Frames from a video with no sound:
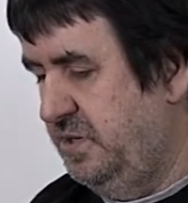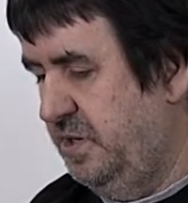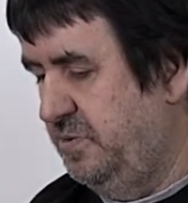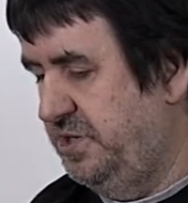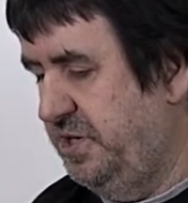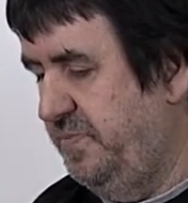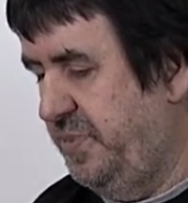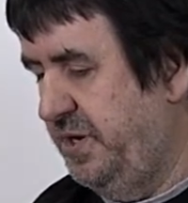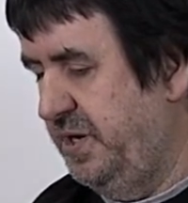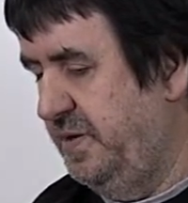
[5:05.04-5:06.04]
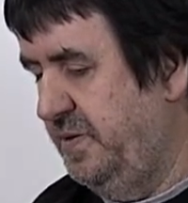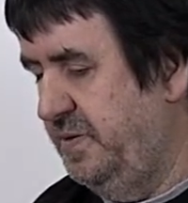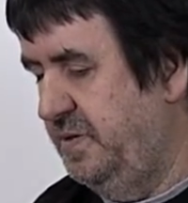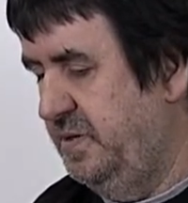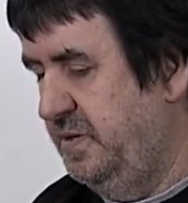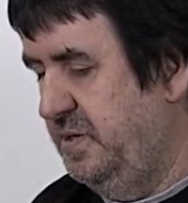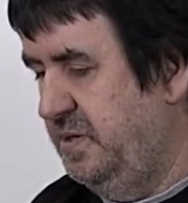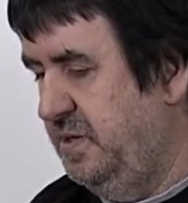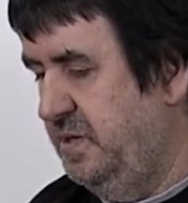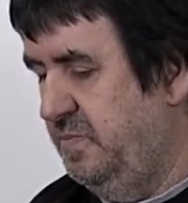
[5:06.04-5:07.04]
So we simply
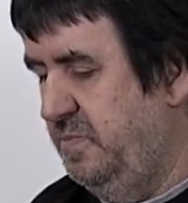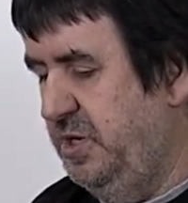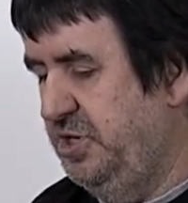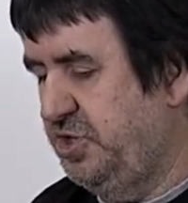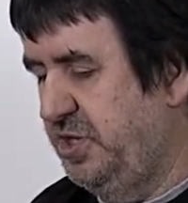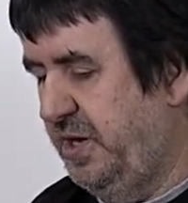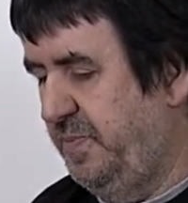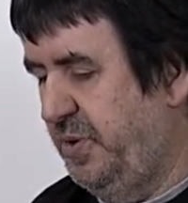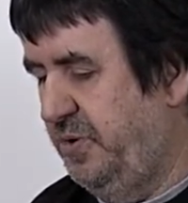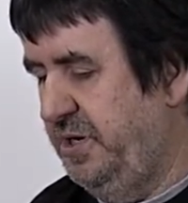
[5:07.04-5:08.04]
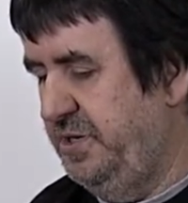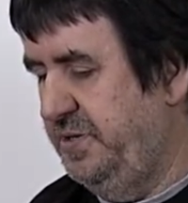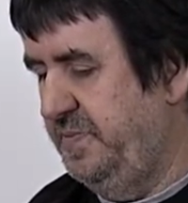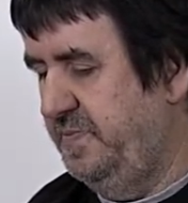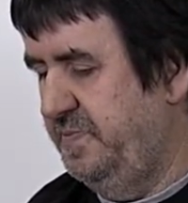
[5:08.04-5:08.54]
measure that point,